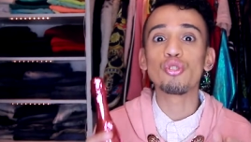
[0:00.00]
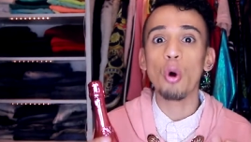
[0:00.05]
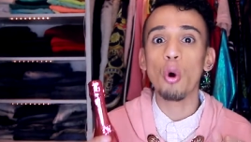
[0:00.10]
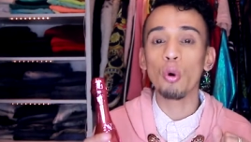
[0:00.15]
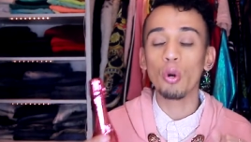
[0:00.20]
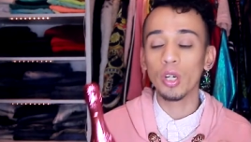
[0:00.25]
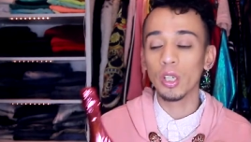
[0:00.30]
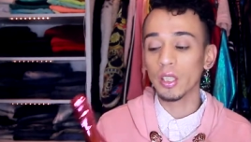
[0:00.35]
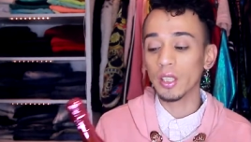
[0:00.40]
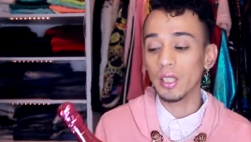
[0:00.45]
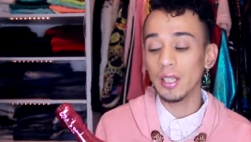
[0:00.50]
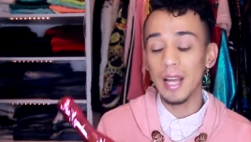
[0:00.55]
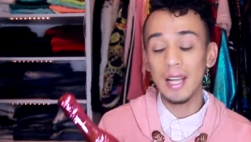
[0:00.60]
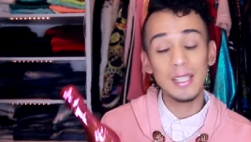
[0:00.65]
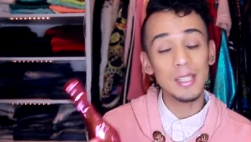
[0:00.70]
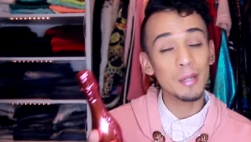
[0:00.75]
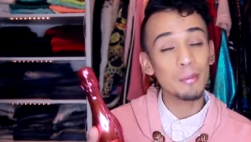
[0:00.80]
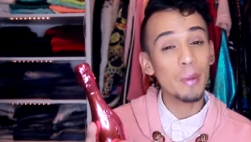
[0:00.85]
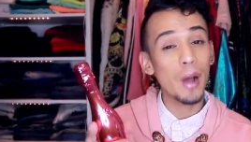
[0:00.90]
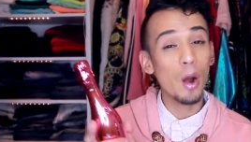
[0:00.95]
good. The
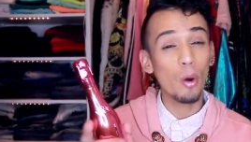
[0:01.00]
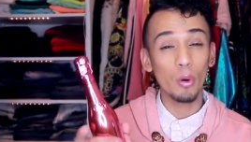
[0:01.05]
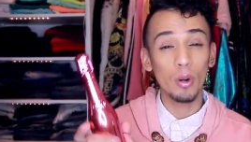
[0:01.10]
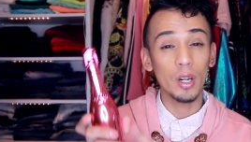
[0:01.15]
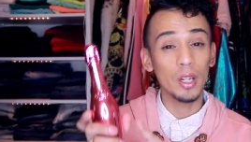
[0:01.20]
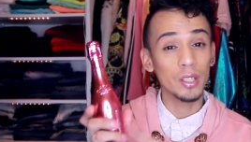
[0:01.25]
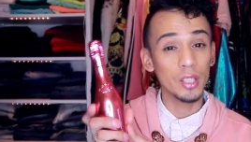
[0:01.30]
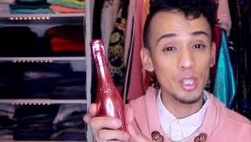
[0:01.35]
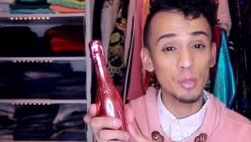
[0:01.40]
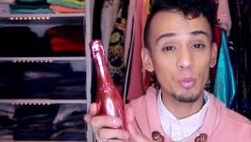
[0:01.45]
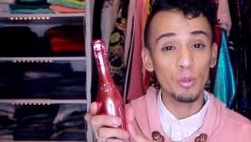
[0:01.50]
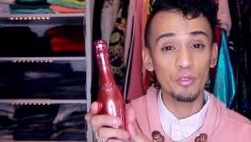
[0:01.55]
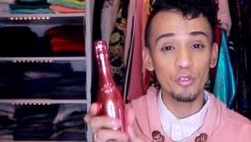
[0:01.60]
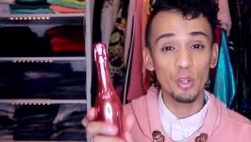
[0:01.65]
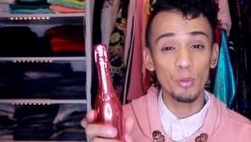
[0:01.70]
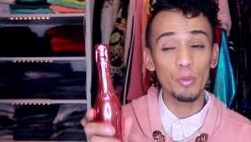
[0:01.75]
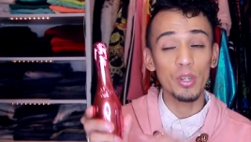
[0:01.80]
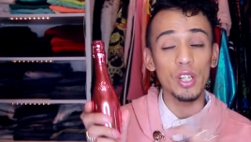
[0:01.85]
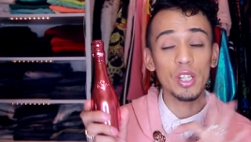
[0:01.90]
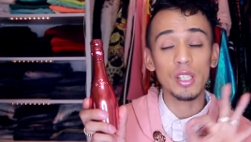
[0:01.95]
lasting power on this
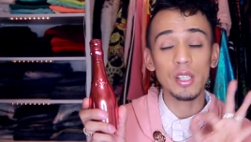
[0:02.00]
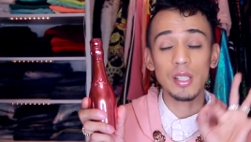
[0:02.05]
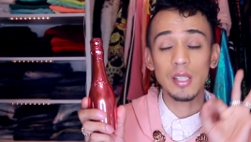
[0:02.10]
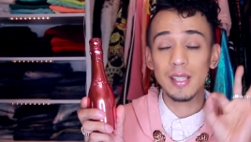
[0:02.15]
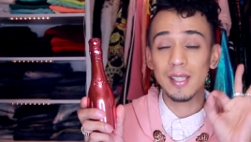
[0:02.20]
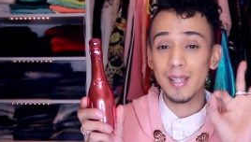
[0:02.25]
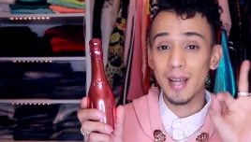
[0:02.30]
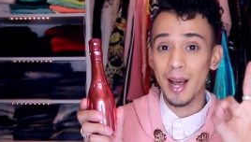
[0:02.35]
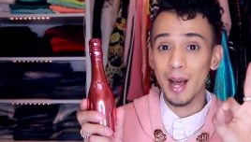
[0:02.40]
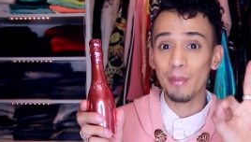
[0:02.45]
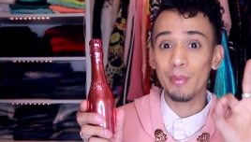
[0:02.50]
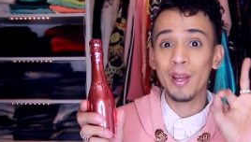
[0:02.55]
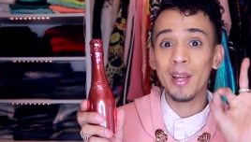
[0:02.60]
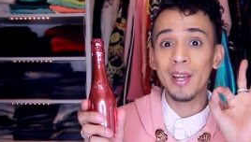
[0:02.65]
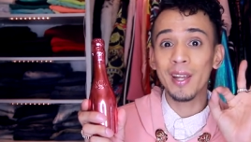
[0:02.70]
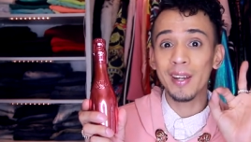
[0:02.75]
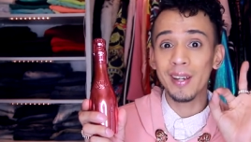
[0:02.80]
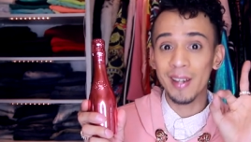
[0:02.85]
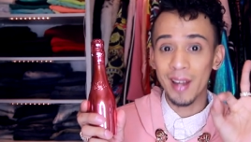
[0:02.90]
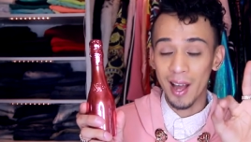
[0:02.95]
perfume is top
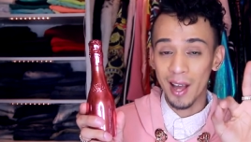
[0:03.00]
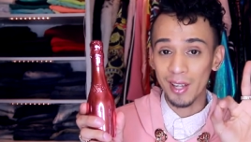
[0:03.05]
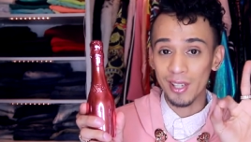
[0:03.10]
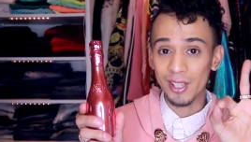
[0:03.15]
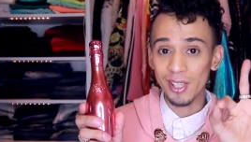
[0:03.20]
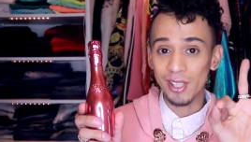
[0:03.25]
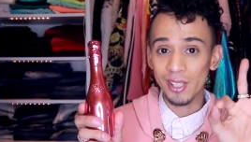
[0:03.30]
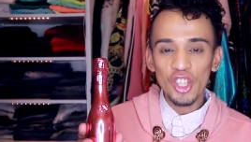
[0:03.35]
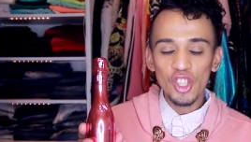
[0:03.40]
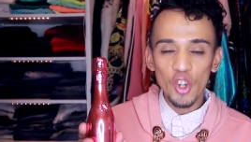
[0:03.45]
notch.